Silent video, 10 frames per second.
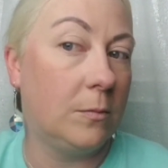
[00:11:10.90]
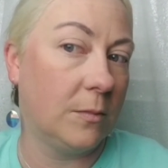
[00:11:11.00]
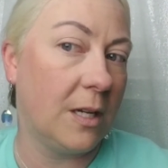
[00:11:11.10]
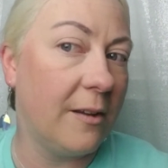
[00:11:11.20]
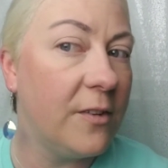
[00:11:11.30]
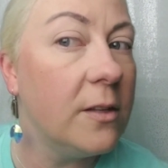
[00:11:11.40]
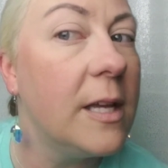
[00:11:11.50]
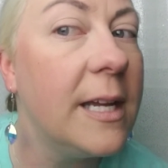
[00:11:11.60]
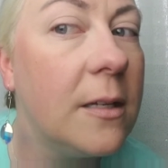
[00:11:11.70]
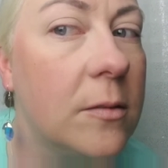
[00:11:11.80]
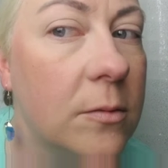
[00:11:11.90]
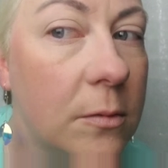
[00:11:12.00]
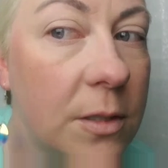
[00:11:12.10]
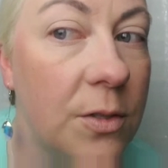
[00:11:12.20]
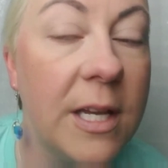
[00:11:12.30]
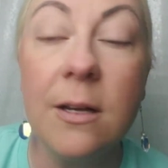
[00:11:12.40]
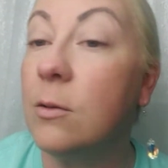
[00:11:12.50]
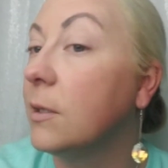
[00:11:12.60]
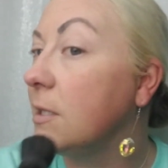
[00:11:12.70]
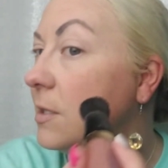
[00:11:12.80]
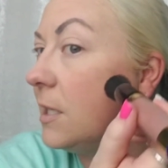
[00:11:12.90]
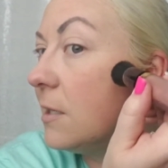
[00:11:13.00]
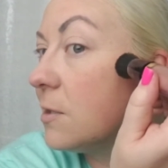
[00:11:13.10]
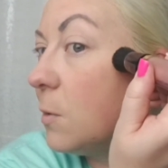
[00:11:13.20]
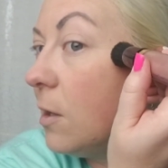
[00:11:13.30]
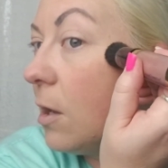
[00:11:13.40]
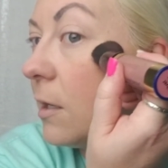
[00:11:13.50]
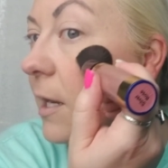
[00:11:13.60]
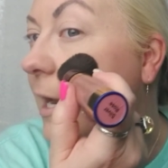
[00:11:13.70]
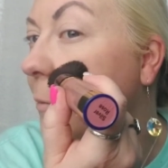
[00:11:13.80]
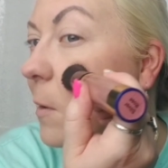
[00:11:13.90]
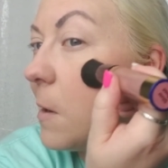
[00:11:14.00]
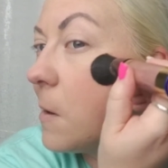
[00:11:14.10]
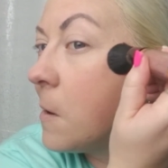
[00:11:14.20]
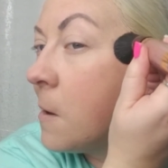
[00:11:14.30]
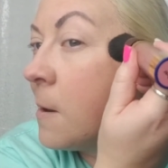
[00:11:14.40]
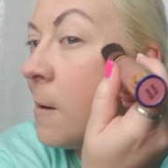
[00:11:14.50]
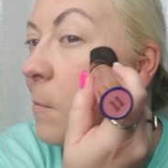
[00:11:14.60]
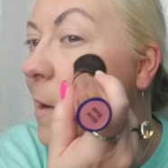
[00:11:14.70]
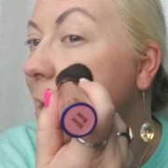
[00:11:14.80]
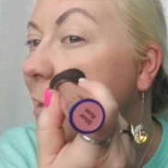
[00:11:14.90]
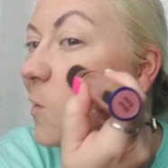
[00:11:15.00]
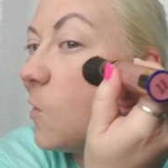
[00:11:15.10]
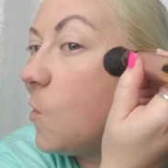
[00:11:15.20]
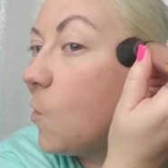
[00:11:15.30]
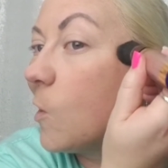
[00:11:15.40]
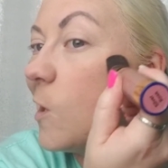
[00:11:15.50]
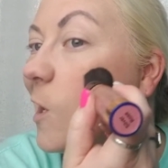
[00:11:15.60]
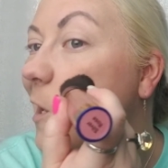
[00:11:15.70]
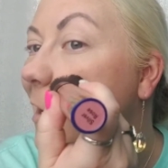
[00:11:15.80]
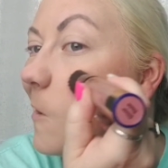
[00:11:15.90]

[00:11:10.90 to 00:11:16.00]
and I feel like you can't really see it as well on camera, but it is gorgeous.